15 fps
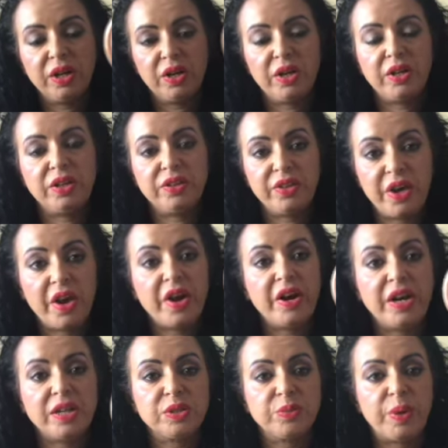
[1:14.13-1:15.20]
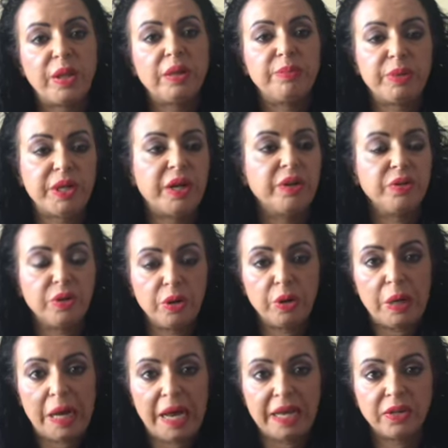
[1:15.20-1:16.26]
there as well, but I
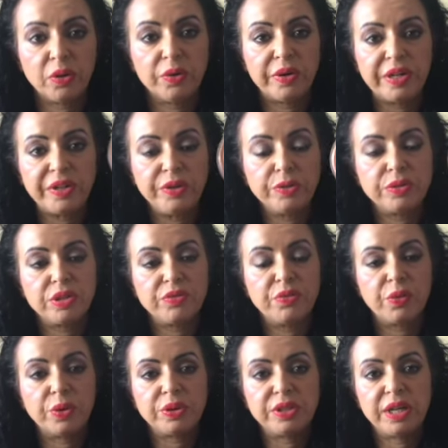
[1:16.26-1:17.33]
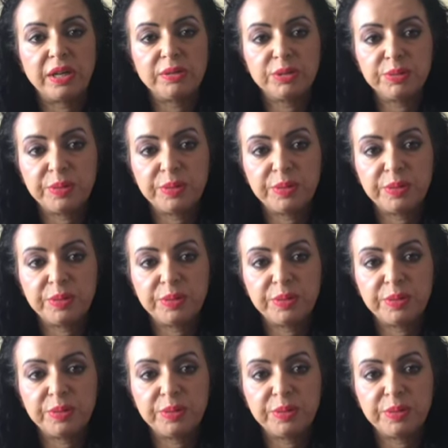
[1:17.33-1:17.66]
had already used it 4 times.